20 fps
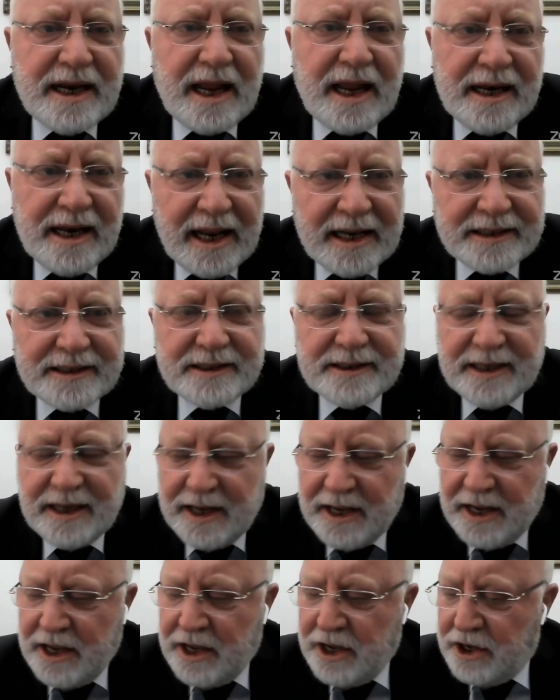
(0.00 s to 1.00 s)
Unless
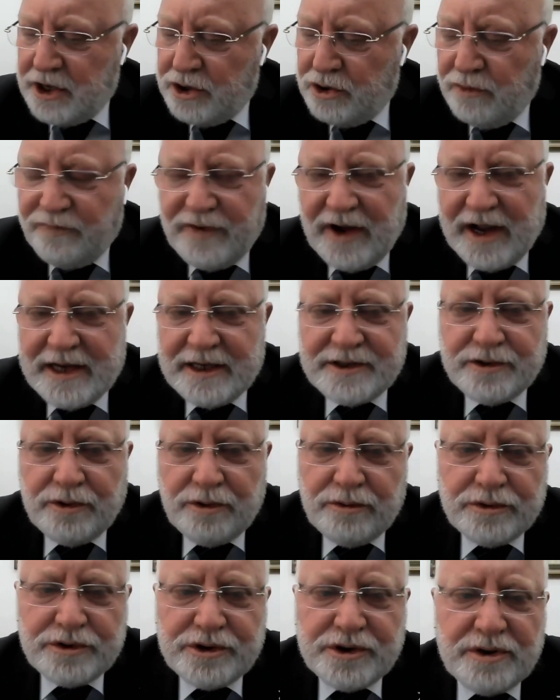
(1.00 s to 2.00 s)
you find
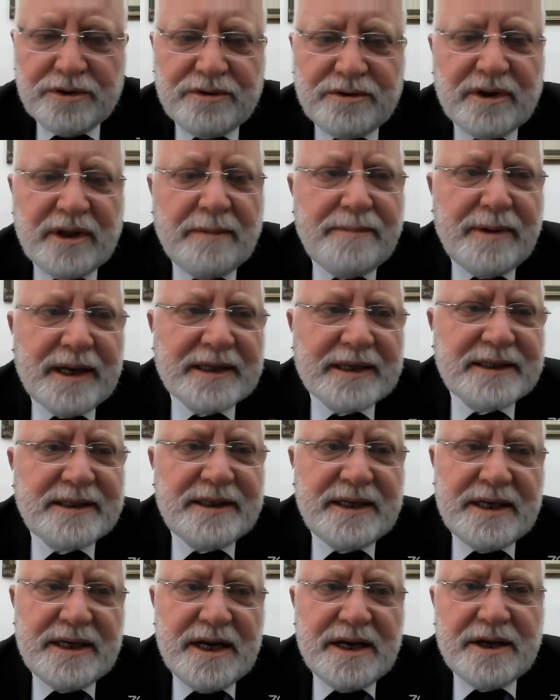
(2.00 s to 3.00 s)
solution to the
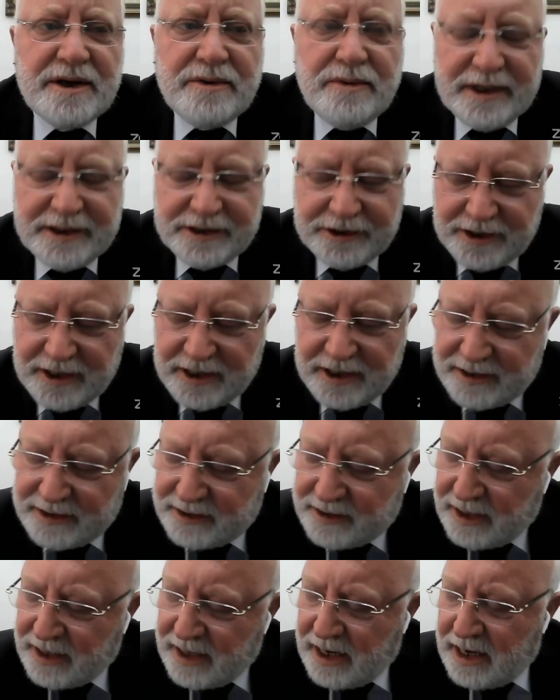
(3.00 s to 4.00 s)
Palestinian questions,